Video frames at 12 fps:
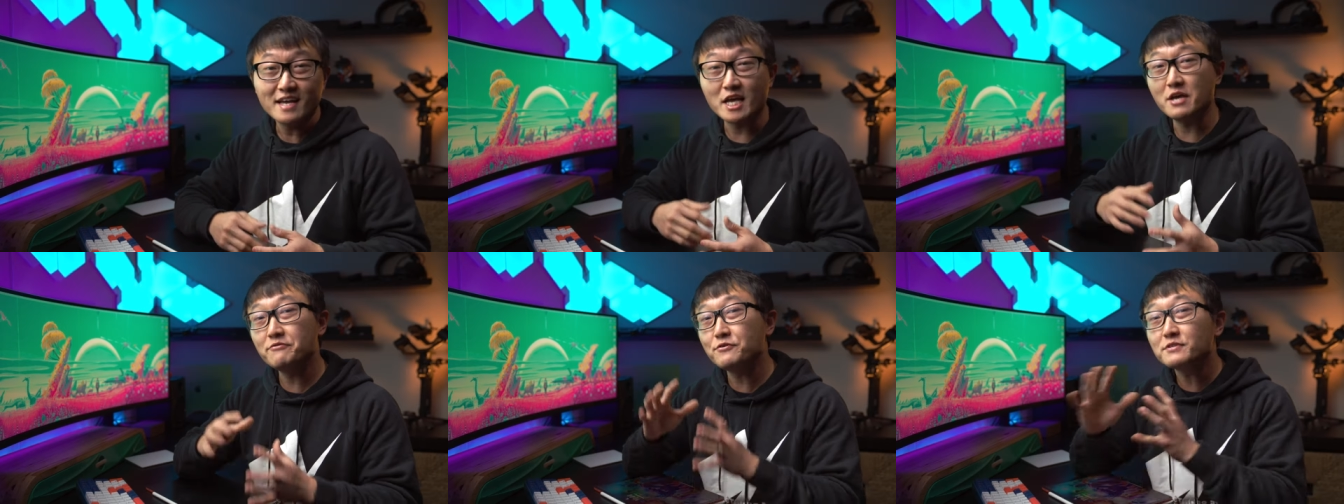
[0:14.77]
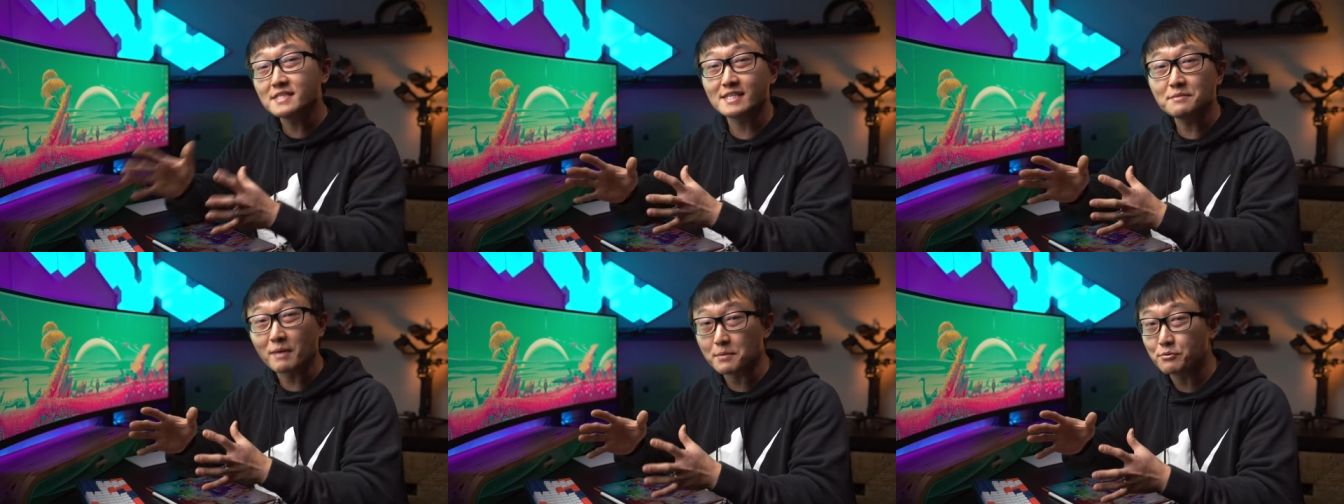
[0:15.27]
And if you've
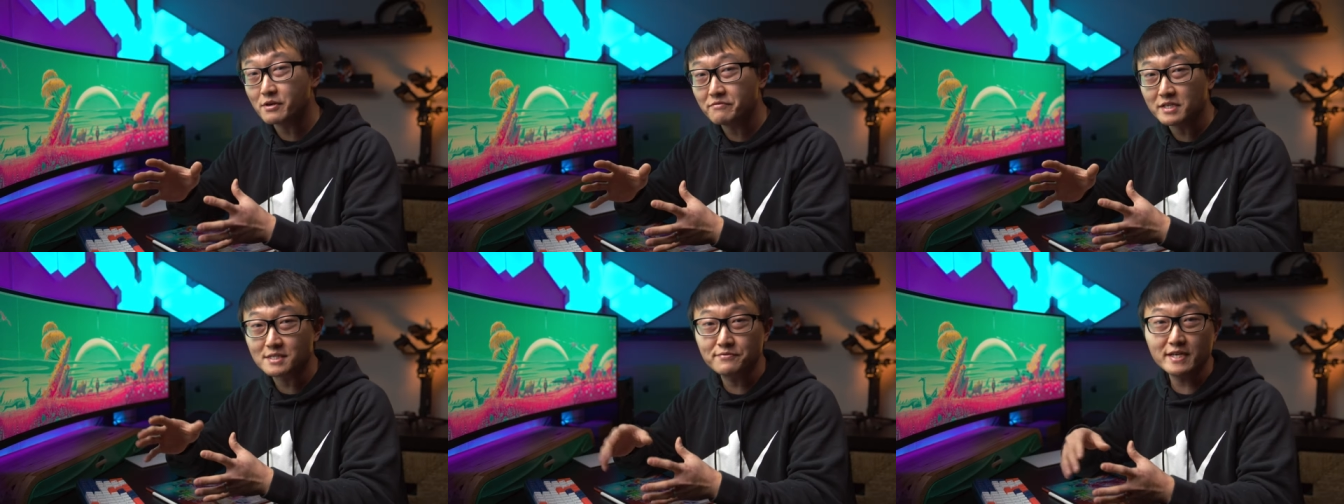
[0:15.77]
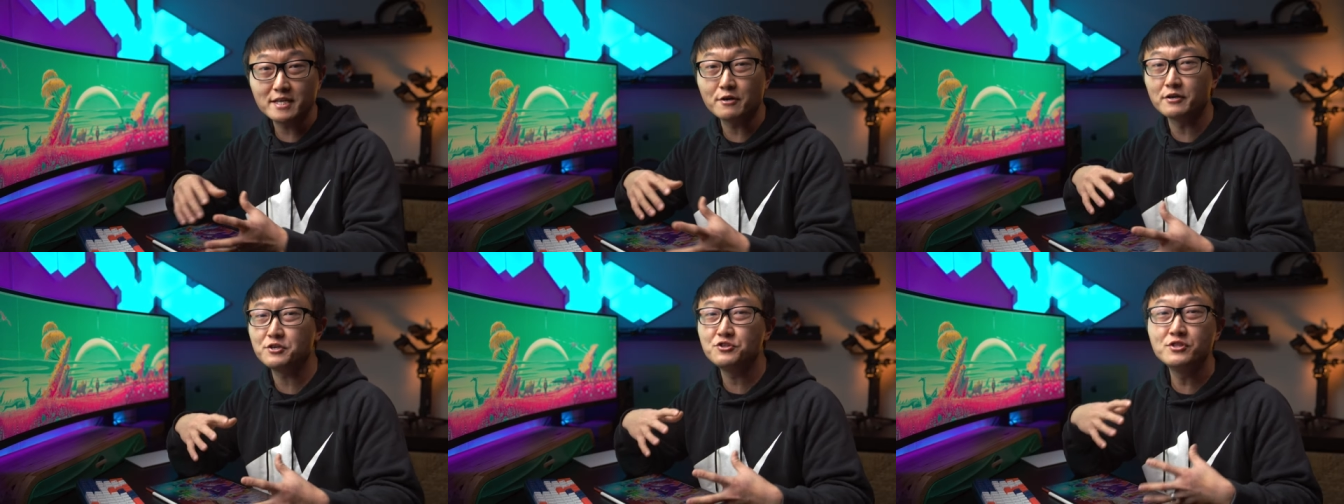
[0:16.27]
seen my previous video,
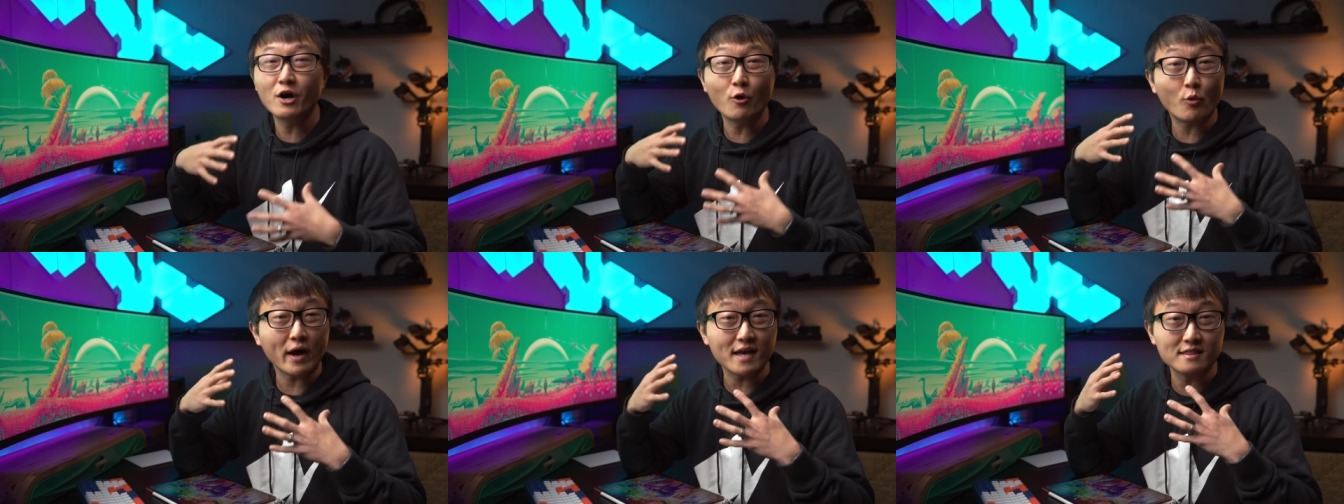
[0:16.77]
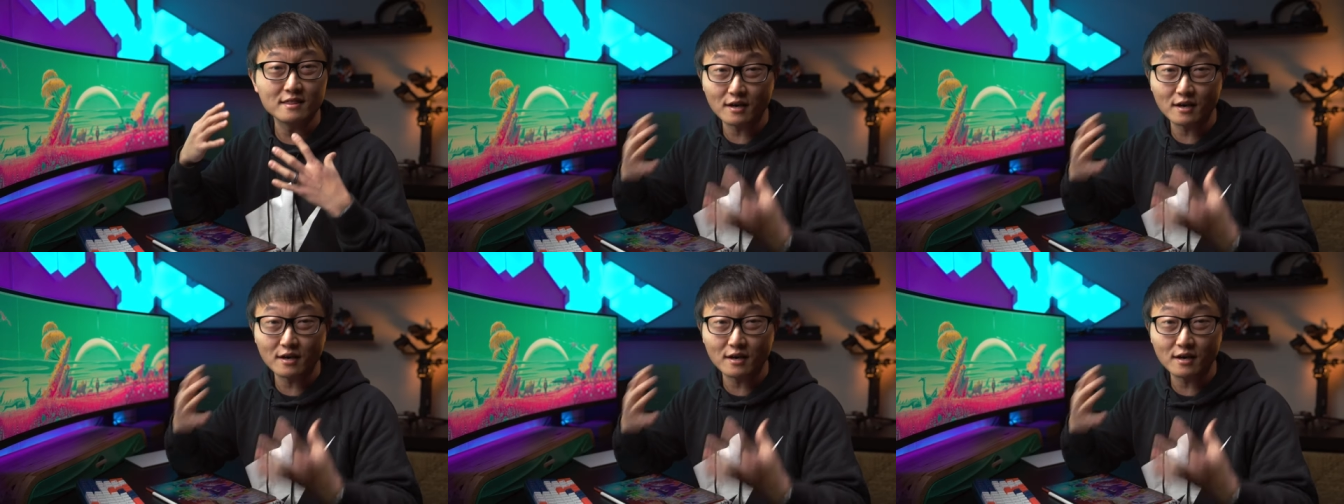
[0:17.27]
you know why I